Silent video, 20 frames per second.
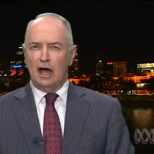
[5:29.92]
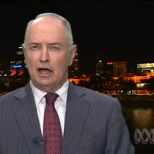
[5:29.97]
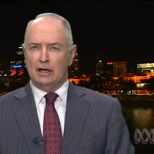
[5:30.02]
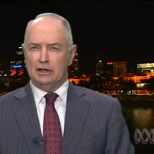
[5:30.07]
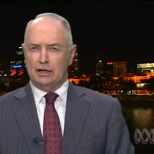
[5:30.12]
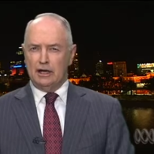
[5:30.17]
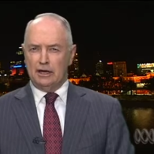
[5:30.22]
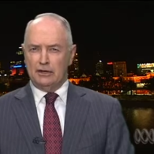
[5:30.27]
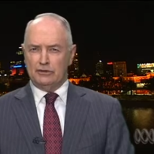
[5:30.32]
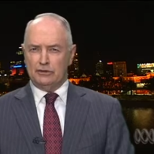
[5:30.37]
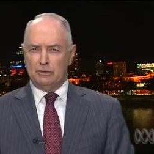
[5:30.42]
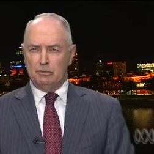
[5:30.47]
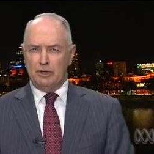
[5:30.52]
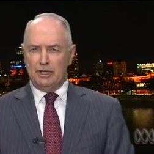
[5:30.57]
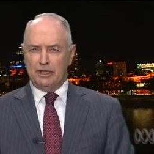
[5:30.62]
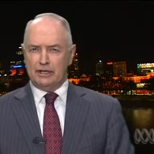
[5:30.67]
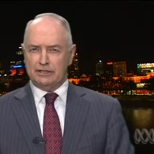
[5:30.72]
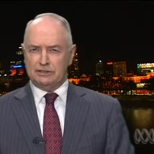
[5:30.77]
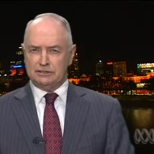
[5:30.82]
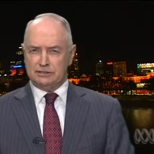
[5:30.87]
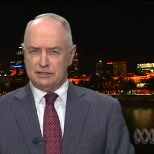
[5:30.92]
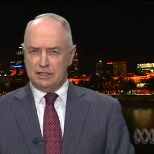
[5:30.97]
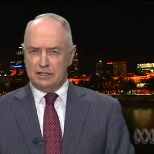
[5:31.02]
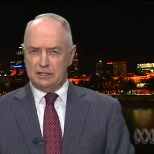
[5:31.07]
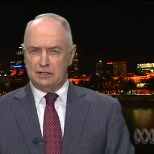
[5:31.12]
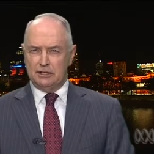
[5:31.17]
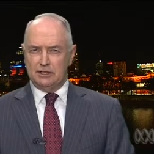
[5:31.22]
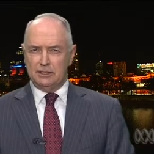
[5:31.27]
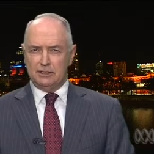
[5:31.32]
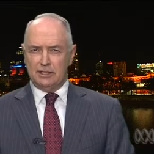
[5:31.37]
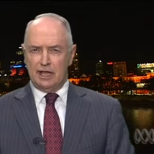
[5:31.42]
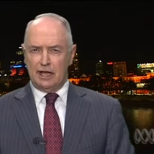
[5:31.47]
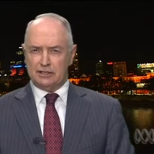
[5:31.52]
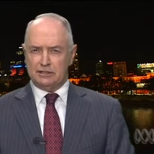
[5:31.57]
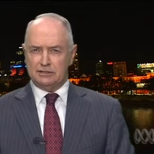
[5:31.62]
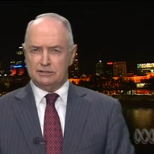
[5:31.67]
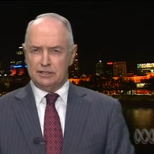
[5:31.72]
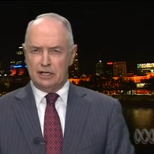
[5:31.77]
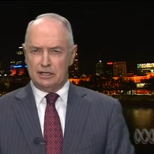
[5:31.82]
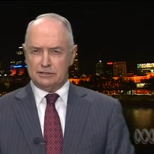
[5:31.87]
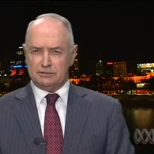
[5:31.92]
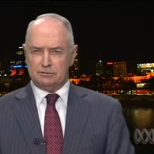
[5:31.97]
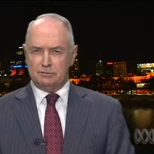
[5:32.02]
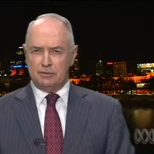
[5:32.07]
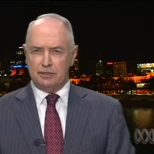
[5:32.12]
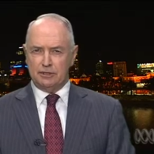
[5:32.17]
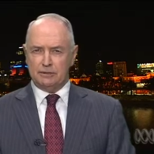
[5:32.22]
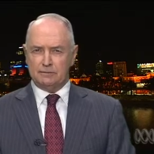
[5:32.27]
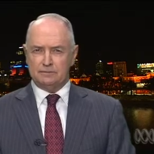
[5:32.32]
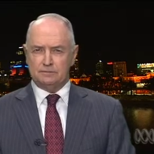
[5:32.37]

need to be considered in that adjustment.